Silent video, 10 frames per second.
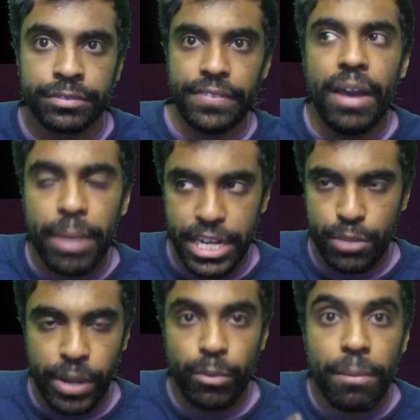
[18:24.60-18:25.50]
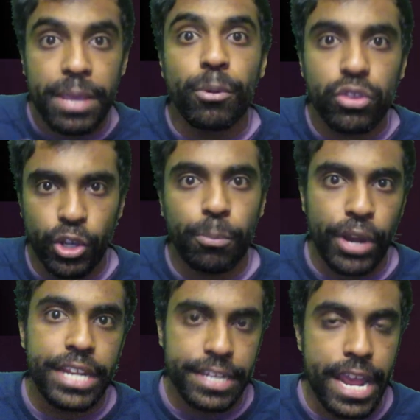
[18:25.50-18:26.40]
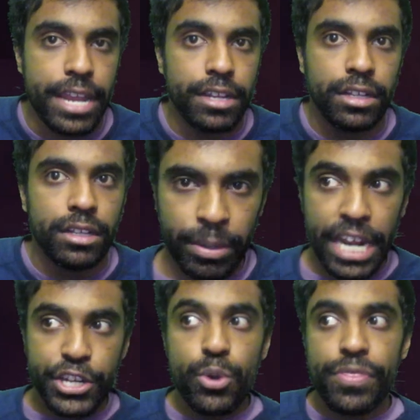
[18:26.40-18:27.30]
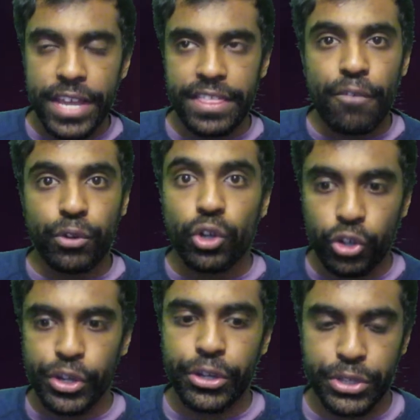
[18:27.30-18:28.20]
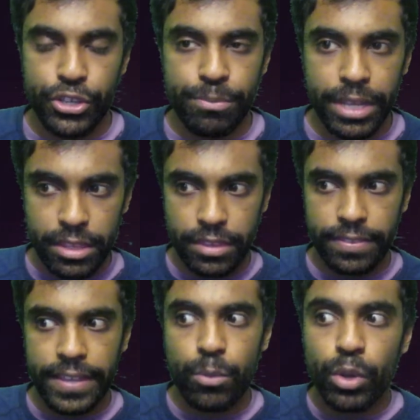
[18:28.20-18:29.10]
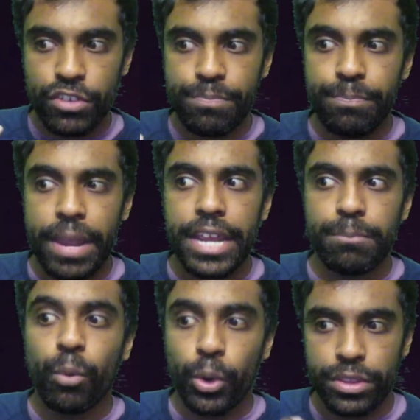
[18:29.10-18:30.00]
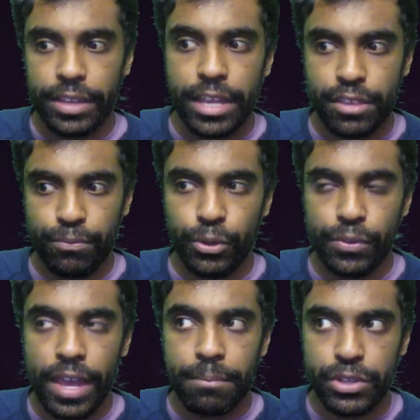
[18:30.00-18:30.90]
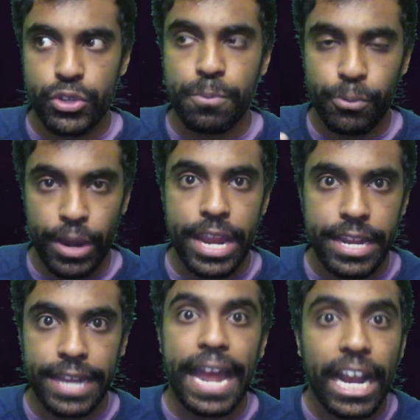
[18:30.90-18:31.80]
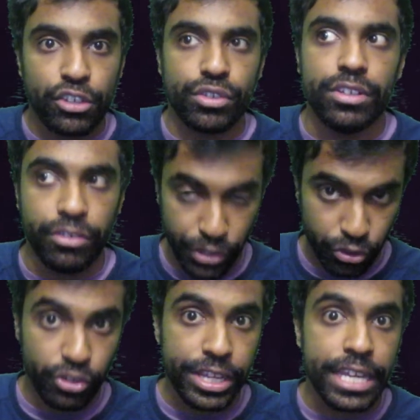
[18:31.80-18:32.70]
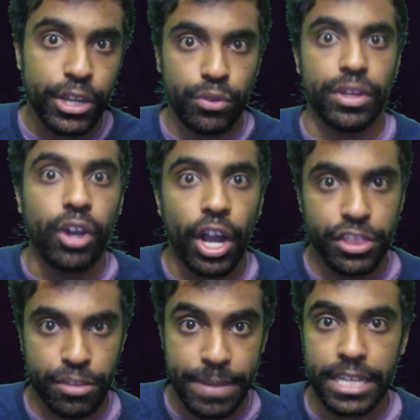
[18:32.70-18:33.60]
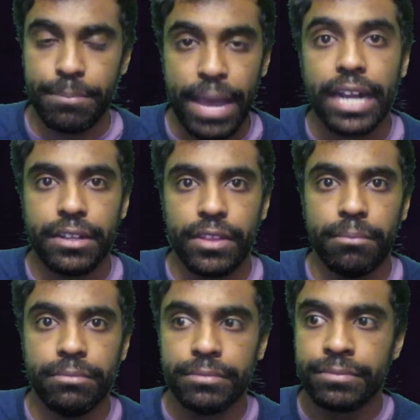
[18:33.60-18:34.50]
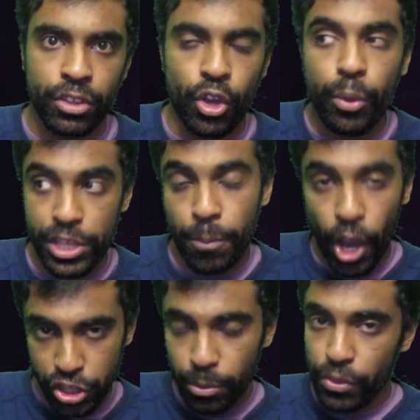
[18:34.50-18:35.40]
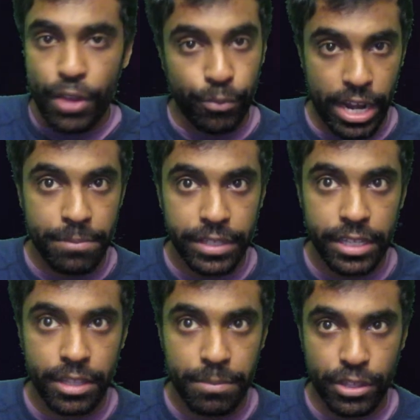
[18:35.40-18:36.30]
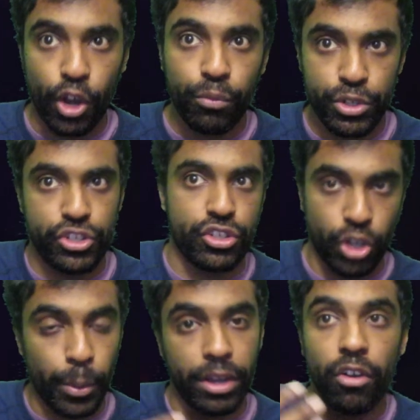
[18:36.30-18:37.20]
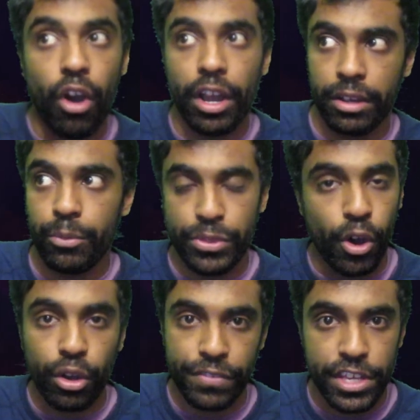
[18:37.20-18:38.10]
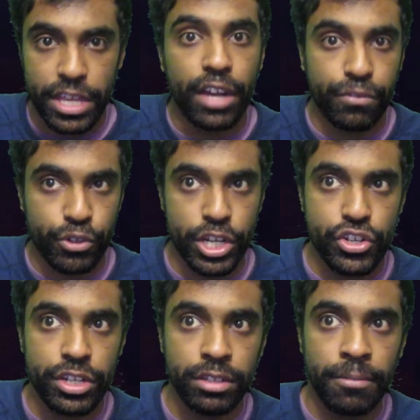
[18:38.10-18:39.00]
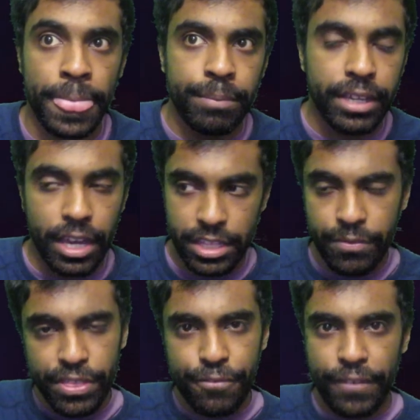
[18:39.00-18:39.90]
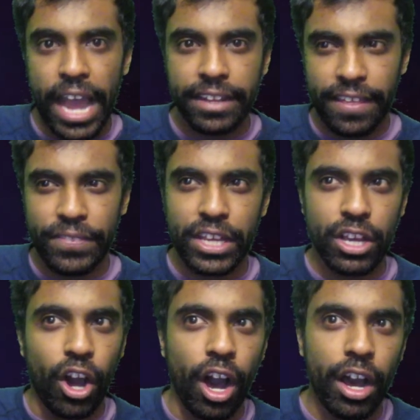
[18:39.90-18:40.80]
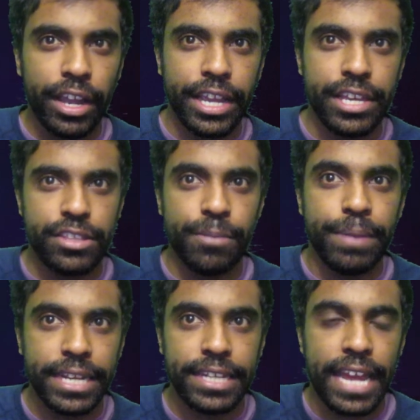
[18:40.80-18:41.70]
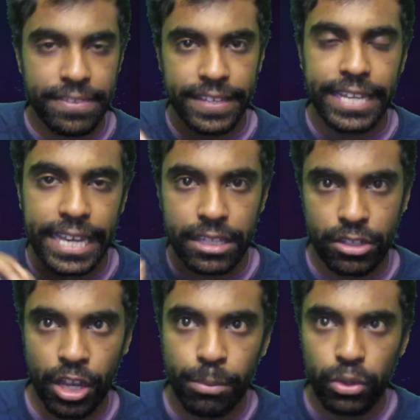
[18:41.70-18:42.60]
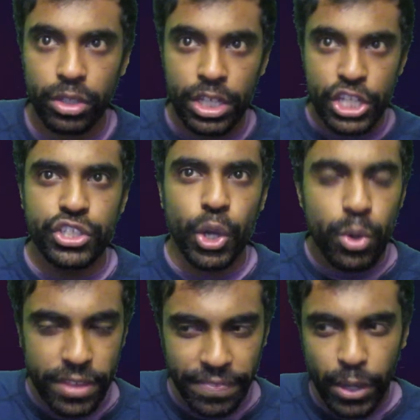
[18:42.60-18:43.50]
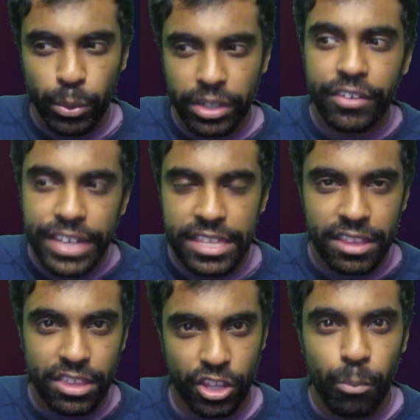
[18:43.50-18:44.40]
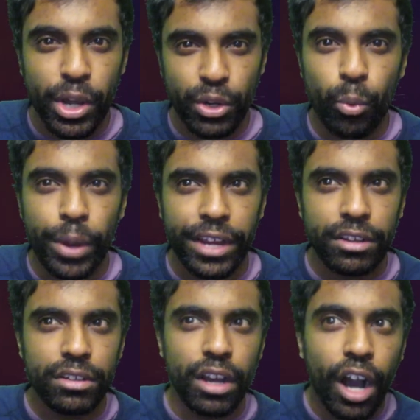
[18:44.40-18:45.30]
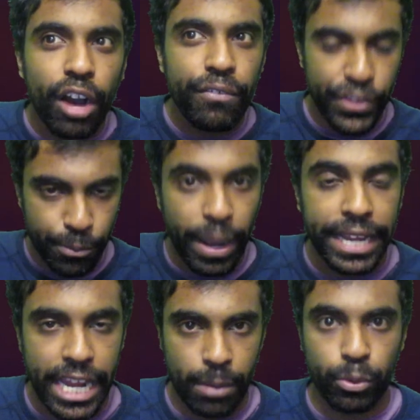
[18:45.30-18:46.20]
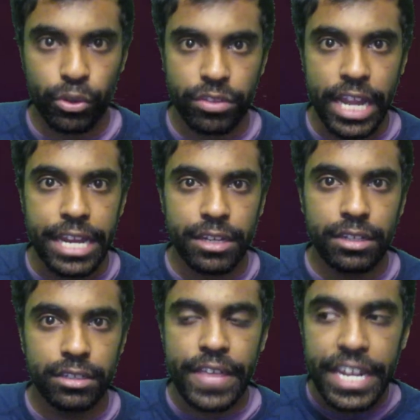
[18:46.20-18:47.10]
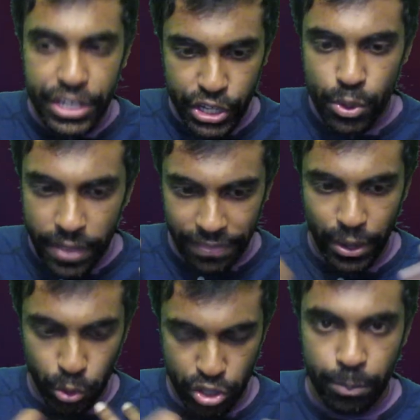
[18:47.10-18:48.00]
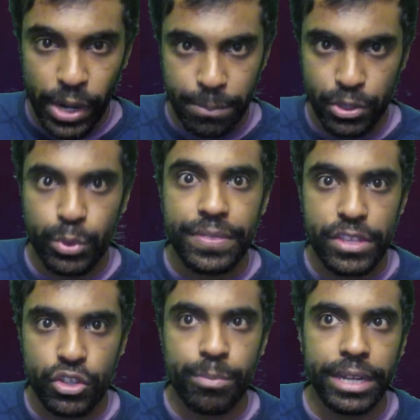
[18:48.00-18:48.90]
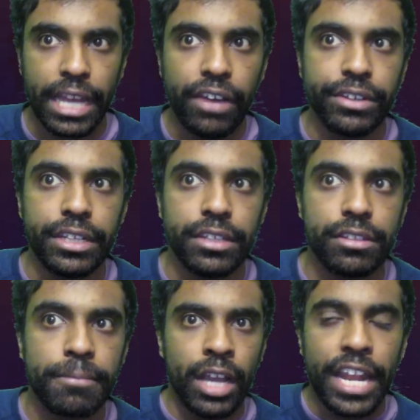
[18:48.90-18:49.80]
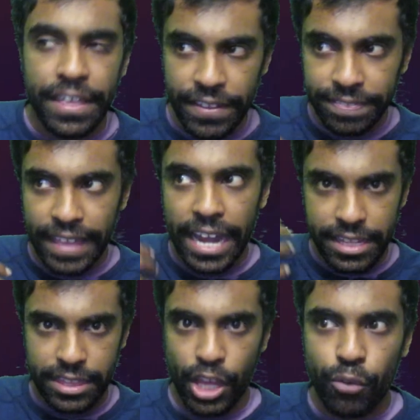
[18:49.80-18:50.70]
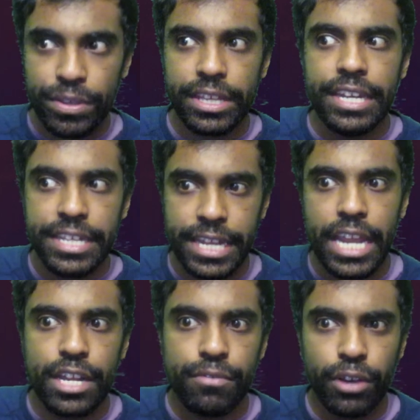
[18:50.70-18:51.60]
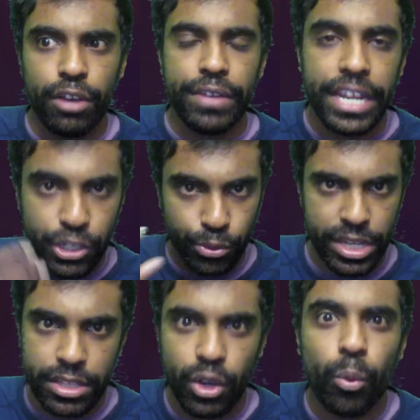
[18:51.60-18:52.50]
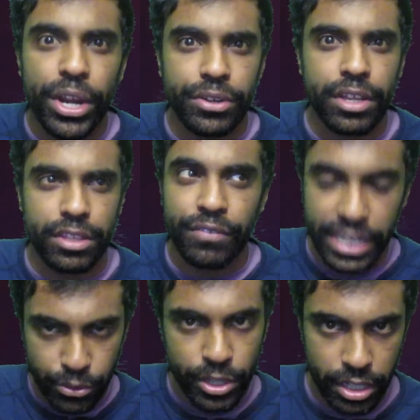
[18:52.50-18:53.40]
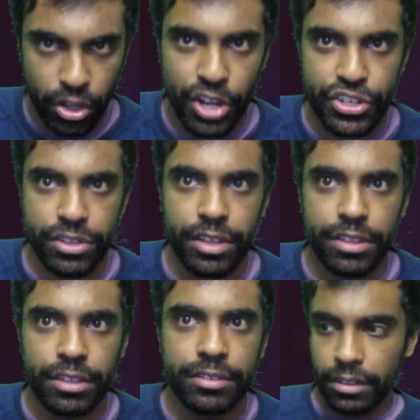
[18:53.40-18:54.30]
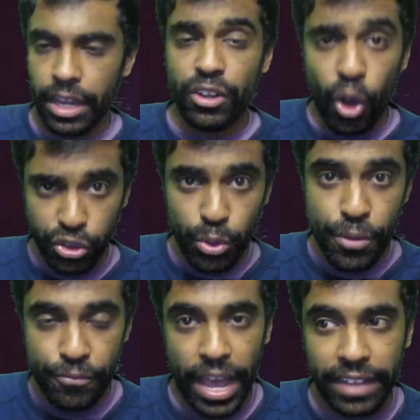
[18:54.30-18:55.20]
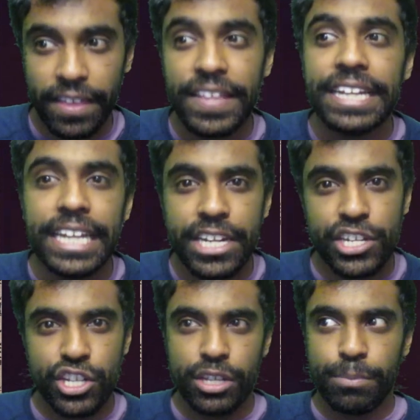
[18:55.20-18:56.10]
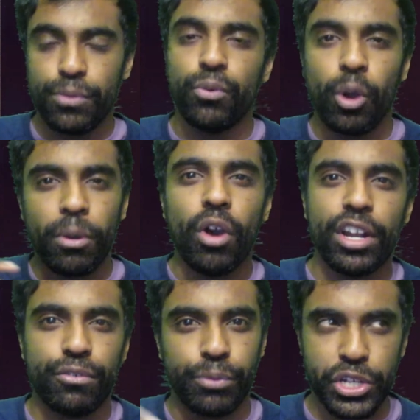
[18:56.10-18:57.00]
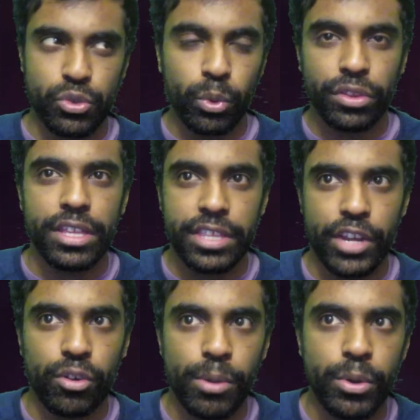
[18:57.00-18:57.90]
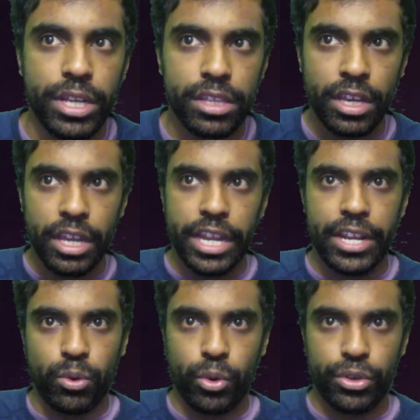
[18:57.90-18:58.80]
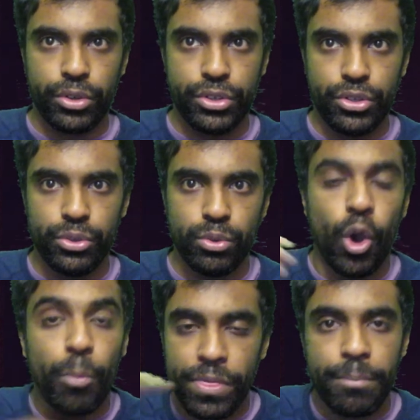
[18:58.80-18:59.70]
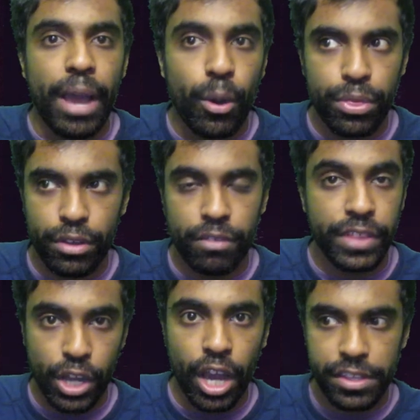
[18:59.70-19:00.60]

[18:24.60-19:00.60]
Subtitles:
And that might explain why people still pray today. But I do think that for earlier humans, it would have made more sense for them to pray and actually literally hear the gods speaking back to them. So it's possible that Ramses himself was just going along with all of this out of tradition, because even the fact that the Ka is depicted as the king's double shows that they were at least somewhat aware of their bicameral state. They knew that they were split between these two mentalities. And I think that itself is indicative of increasing awareness, of increasing consciousness. And also the fact that they needed to perform a lot of rituals and ceremonies in order to open the mouth of the Ka